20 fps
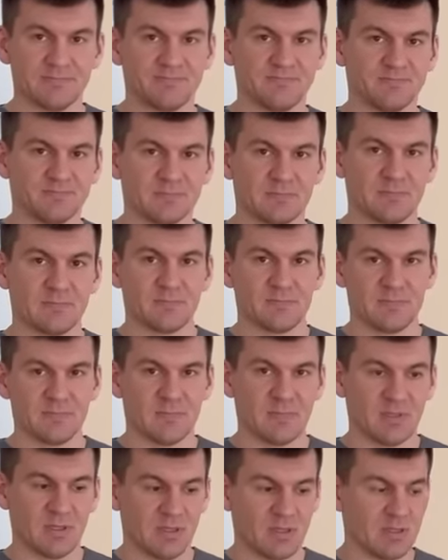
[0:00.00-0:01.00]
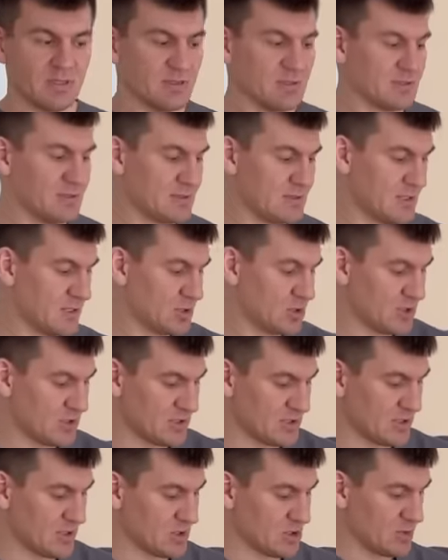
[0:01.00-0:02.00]
So here we have,
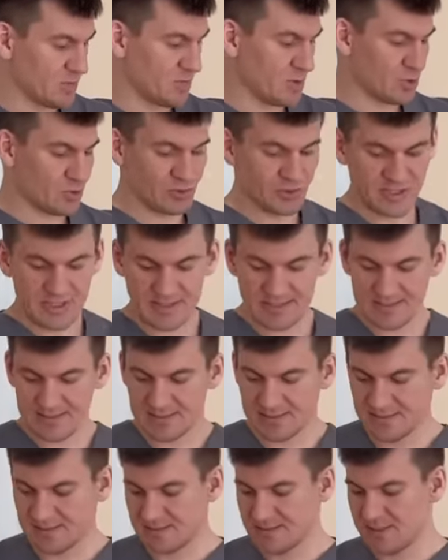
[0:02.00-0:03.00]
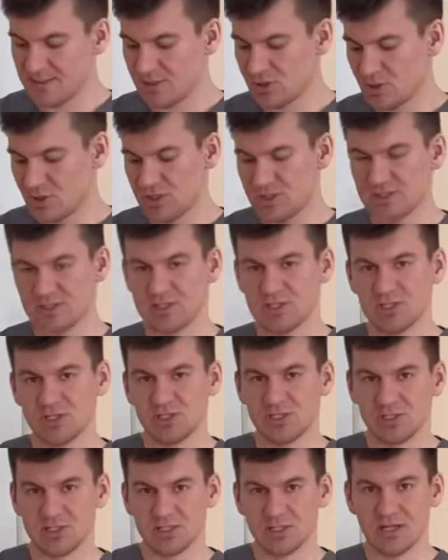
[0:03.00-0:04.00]
weight loss. Here we have,
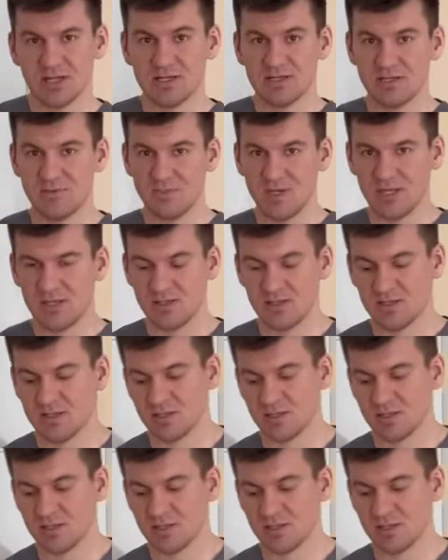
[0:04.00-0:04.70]
animation.